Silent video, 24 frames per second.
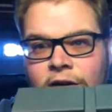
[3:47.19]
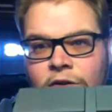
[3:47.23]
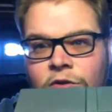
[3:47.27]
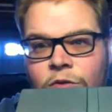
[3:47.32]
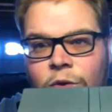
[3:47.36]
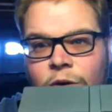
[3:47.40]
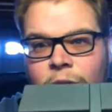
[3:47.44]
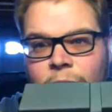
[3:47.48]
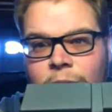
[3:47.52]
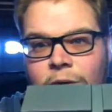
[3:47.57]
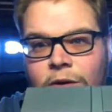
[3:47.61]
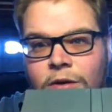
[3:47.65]

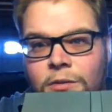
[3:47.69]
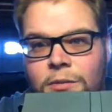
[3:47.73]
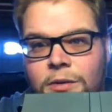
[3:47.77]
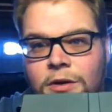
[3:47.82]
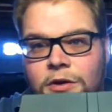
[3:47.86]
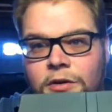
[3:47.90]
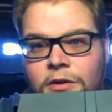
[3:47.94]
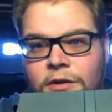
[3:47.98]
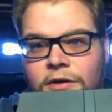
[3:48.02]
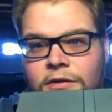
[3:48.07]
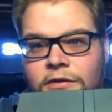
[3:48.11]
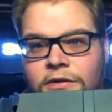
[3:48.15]

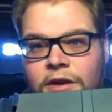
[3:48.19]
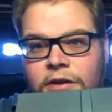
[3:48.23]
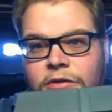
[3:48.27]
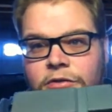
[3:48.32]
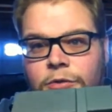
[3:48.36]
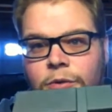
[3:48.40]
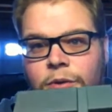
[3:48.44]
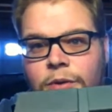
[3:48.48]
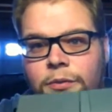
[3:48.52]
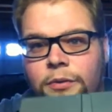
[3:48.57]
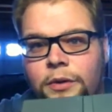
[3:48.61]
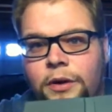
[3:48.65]
20mm
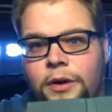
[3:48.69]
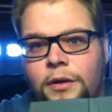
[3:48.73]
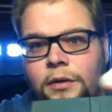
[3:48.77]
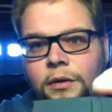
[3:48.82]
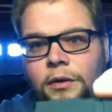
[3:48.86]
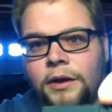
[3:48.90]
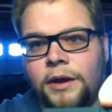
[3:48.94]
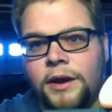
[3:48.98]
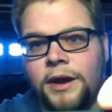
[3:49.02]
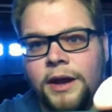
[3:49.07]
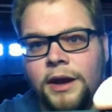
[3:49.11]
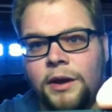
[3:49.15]
accessory
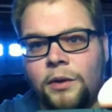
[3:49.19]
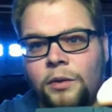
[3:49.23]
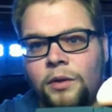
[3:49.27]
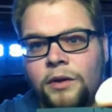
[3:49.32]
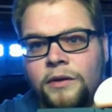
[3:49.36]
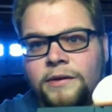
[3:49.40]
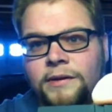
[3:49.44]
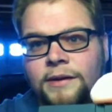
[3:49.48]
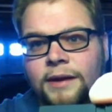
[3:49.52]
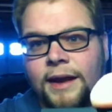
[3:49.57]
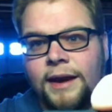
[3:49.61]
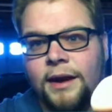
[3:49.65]
rail, and
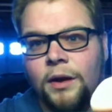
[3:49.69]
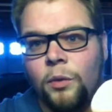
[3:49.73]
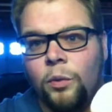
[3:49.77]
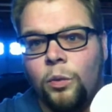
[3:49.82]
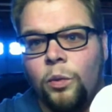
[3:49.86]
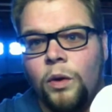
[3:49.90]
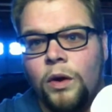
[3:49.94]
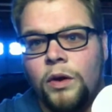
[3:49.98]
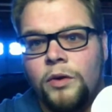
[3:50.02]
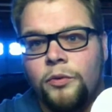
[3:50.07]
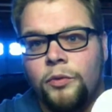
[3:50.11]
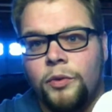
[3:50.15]
it's like a
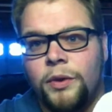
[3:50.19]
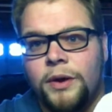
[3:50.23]
1